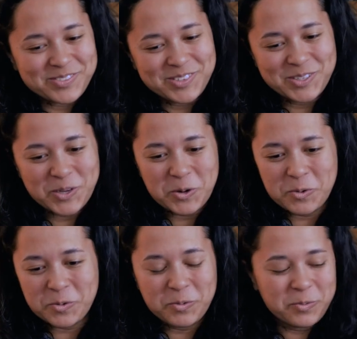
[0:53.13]

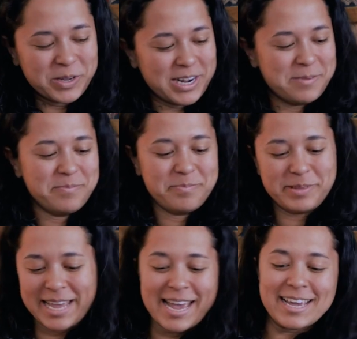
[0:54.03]
So what I'm
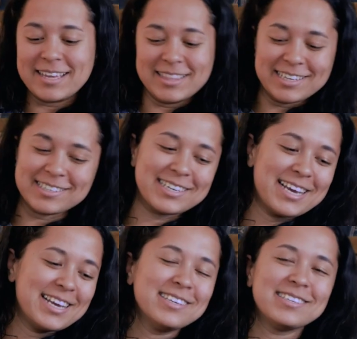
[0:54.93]
playing these
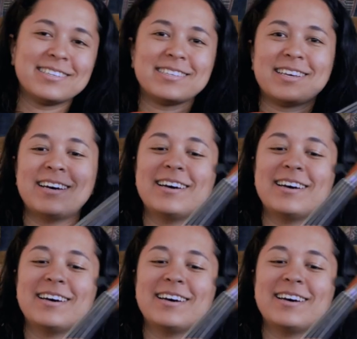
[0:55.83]
days